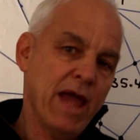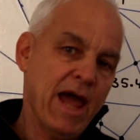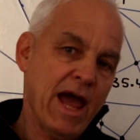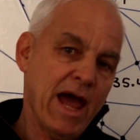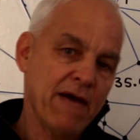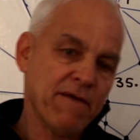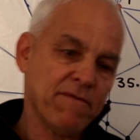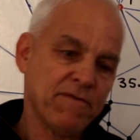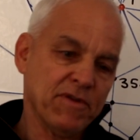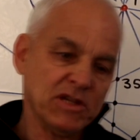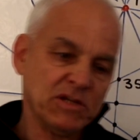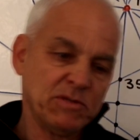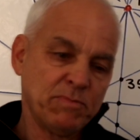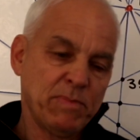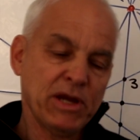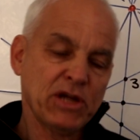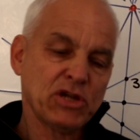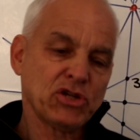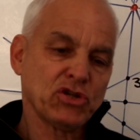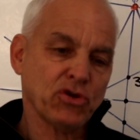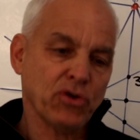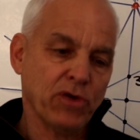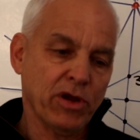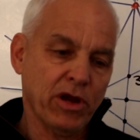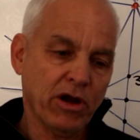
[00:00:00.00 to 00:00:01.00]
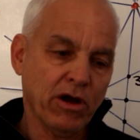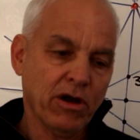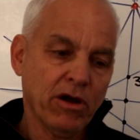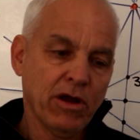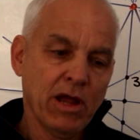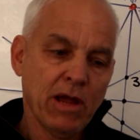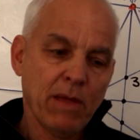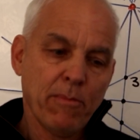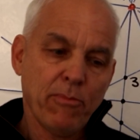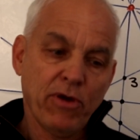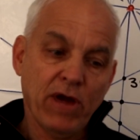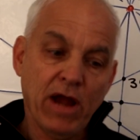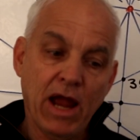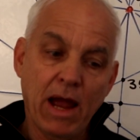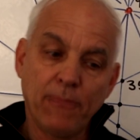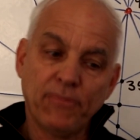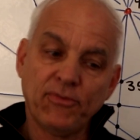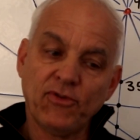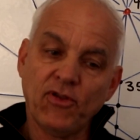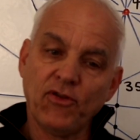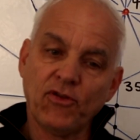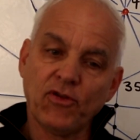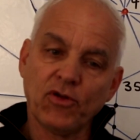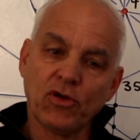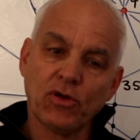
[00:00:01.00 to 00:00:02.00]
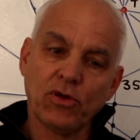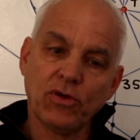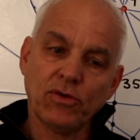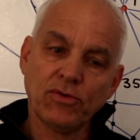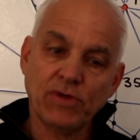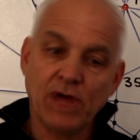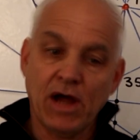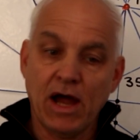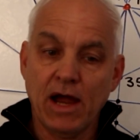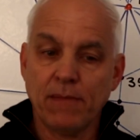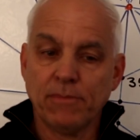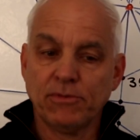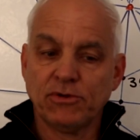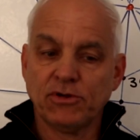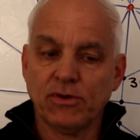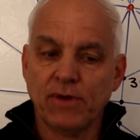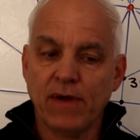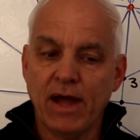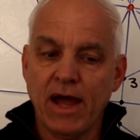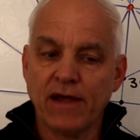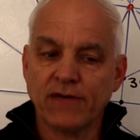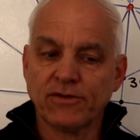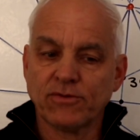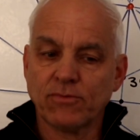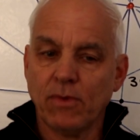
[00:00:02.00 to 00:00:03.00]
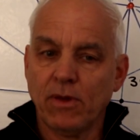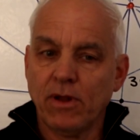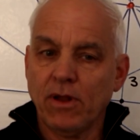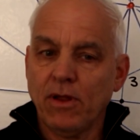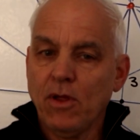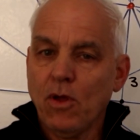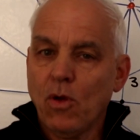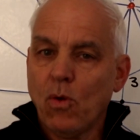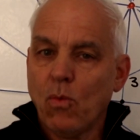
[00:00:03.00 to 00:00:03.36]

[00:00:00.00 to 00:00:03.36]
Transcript: have this picture here, perhaps it's a time to ask, well,